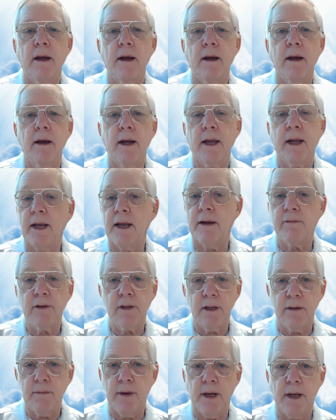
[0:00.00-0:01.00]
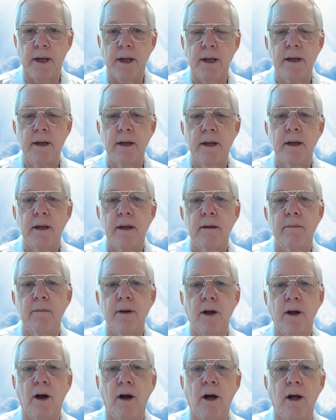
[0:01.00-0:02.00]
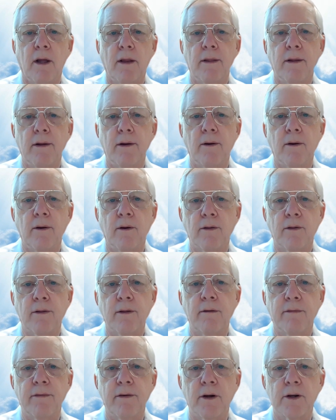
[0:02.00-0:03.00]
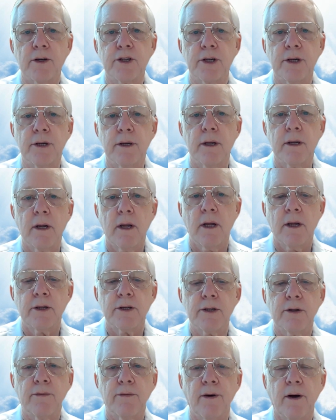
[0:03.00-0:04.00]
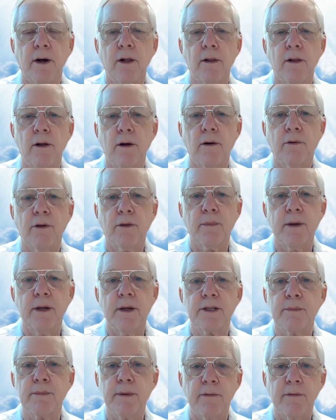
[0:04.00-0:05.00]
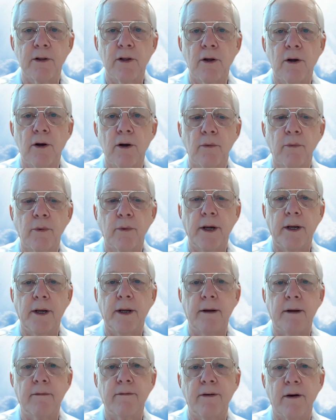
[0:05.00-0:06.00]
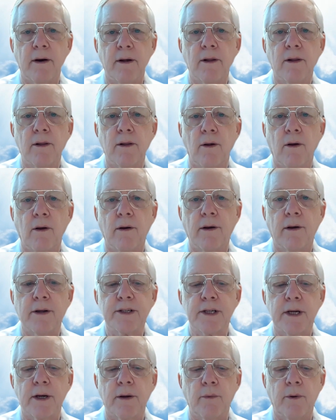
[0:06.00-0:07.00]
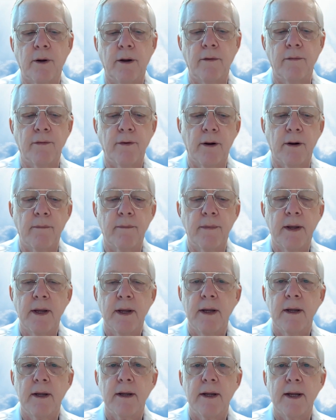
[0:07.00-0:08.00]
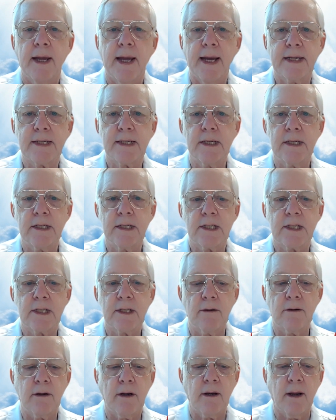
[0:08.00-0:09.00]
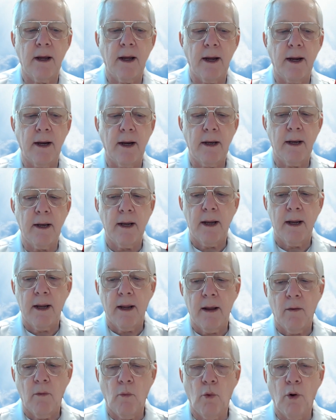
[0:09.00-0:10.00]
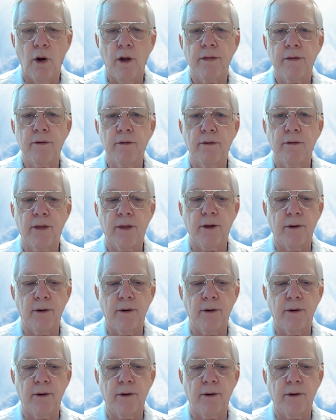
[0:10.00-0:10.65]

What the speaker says: had heavenly meaning beyond their earthly function. So follow along with me. It's a bit of a long reading. Follow along as I read from Exodus 39, 1 through